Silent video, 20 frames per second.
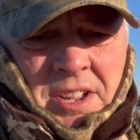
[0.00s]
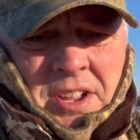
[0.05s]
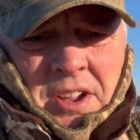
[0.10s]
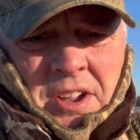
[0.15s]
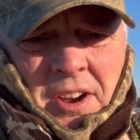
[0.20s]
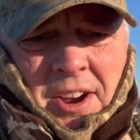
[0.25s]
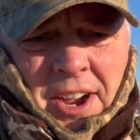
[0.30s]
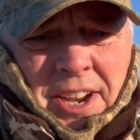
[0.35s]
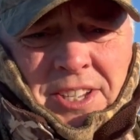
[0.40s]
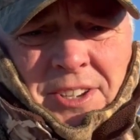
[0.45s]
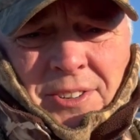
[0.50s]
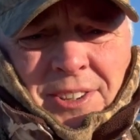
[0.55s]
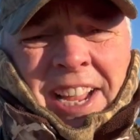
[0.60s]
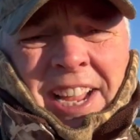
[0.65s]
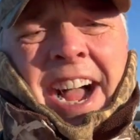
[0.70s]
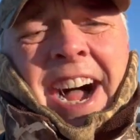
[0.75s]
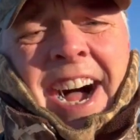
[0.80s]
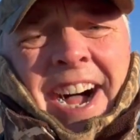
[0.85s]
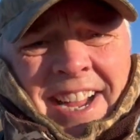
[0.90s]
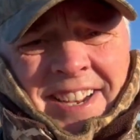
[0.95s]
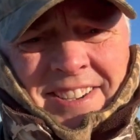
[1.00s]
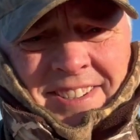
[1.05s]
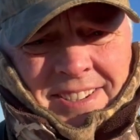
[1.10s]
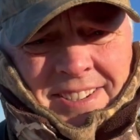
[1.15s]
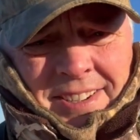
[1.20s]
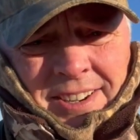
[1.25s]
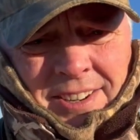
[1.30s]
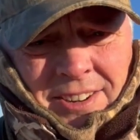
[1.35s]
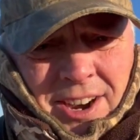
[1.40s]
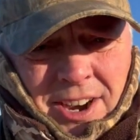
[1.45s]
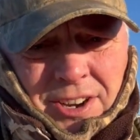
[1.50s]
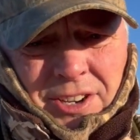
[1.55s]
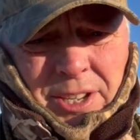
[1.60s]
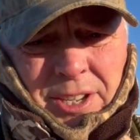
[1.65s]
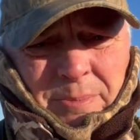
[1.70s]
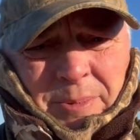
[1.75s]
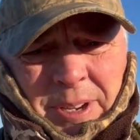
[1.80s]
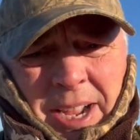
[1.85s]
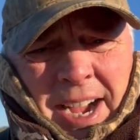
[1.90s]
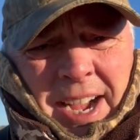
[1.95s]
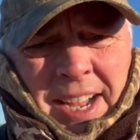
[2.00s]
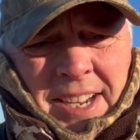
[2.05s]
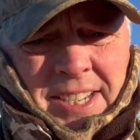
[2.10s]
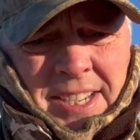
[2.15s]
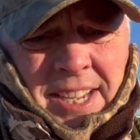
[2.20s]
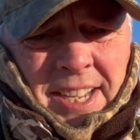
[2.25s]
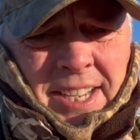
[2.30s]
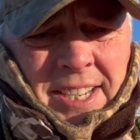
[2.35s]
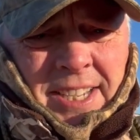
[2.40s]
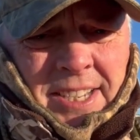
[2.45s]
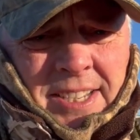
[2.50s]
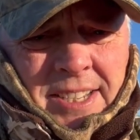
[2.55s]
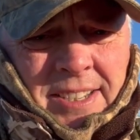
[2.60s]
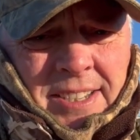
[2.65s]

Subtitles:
All right, so cons. There are some cons on this.